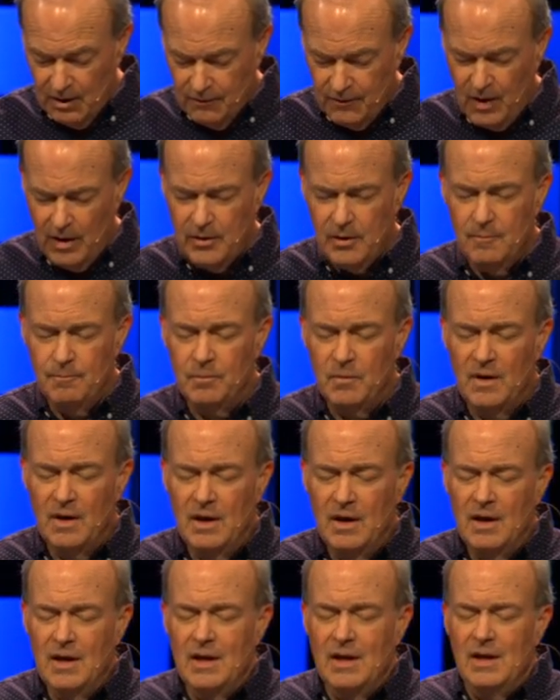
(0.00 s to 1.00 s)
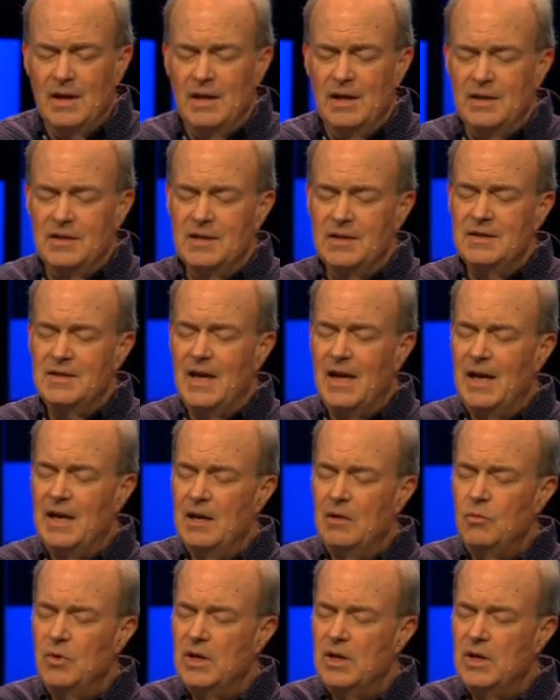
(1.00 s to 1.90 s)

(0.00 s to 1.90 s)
Father, today